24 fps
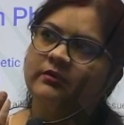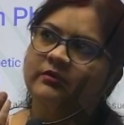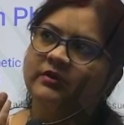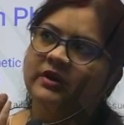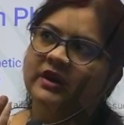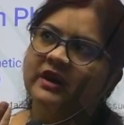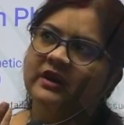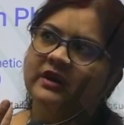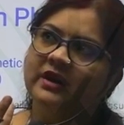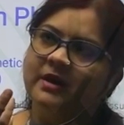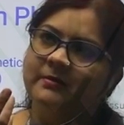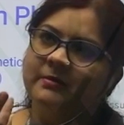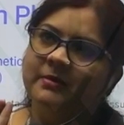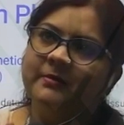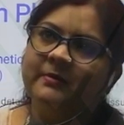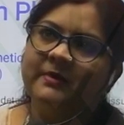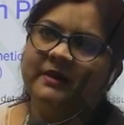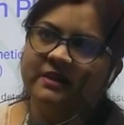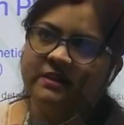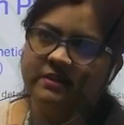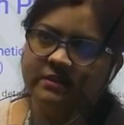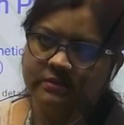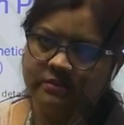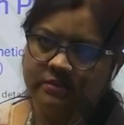
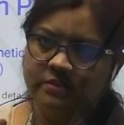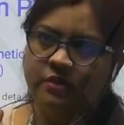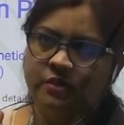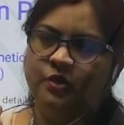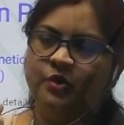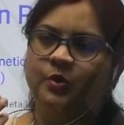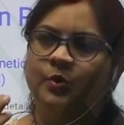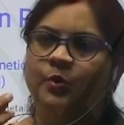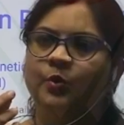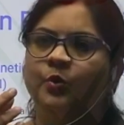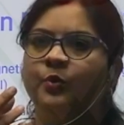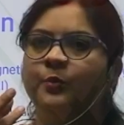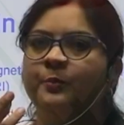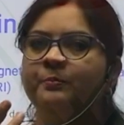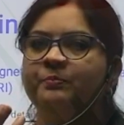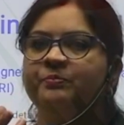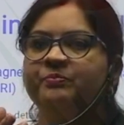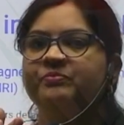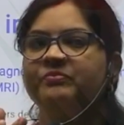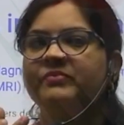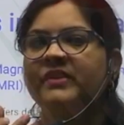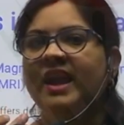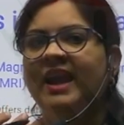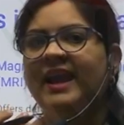capable to
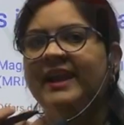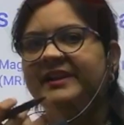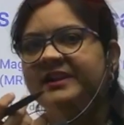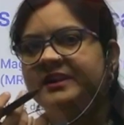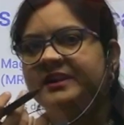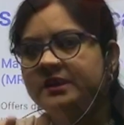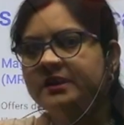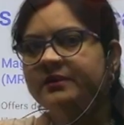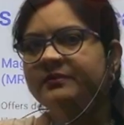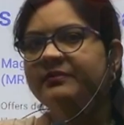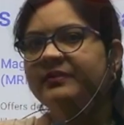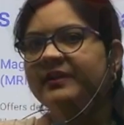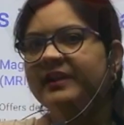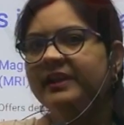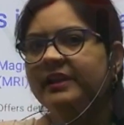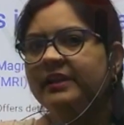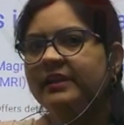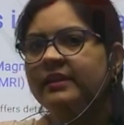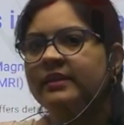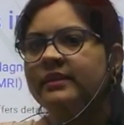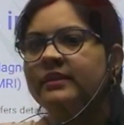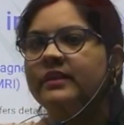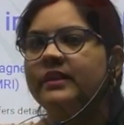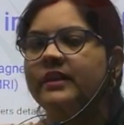identify
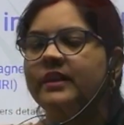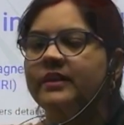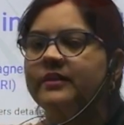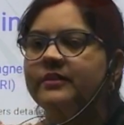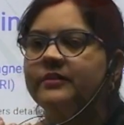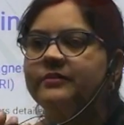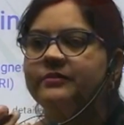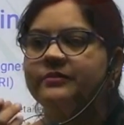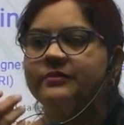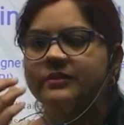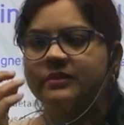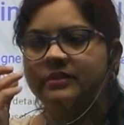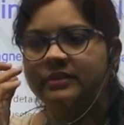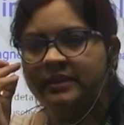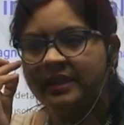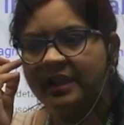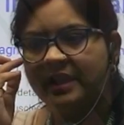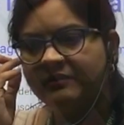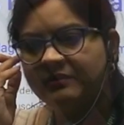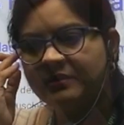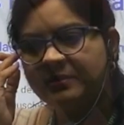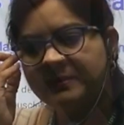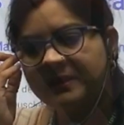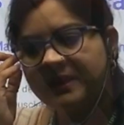if there
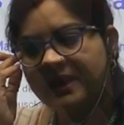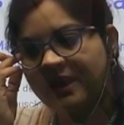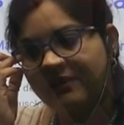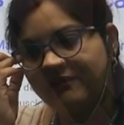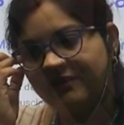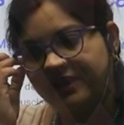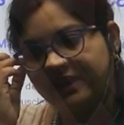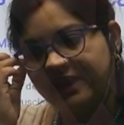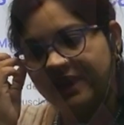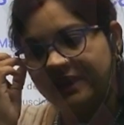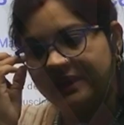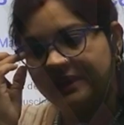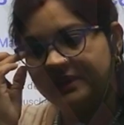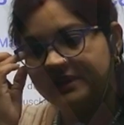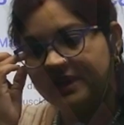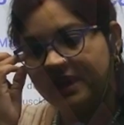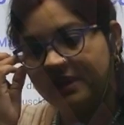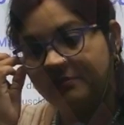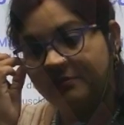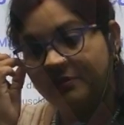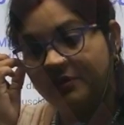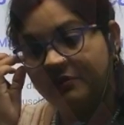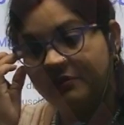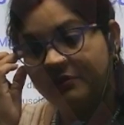will be having any
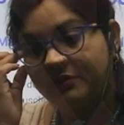type of